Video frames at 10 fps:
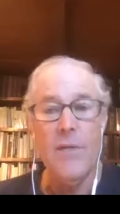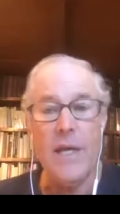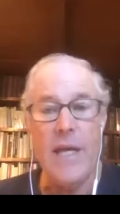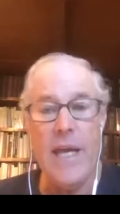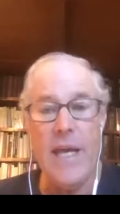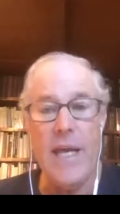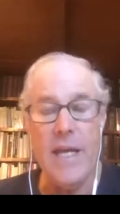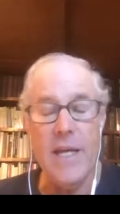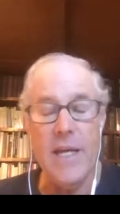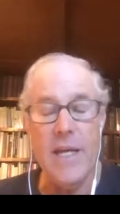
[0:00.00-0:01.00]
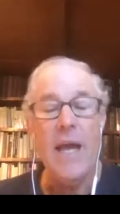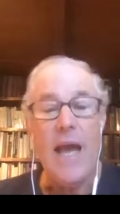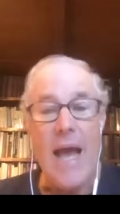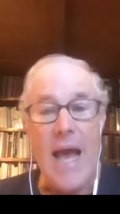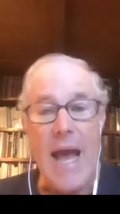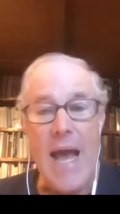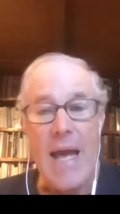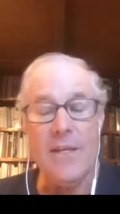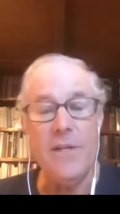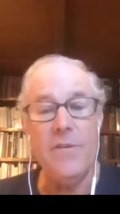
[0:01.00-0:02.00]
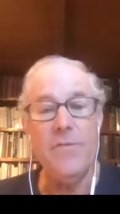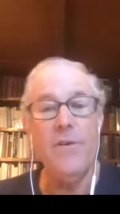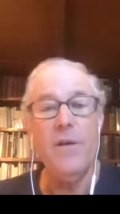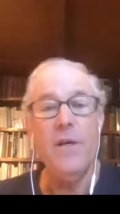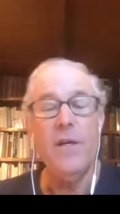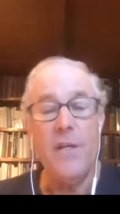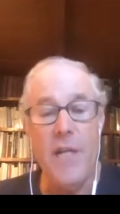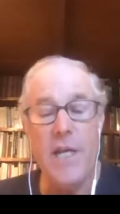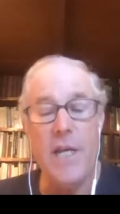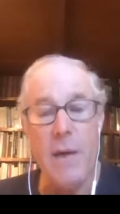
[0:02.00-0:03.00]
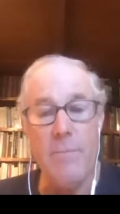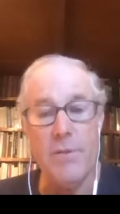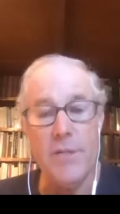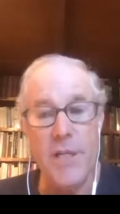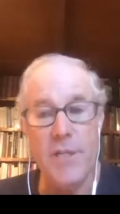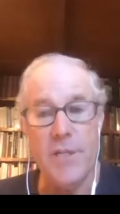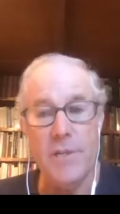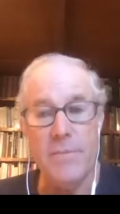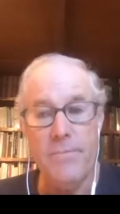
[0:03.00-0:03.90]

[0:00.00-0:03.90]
the key is active decomposition.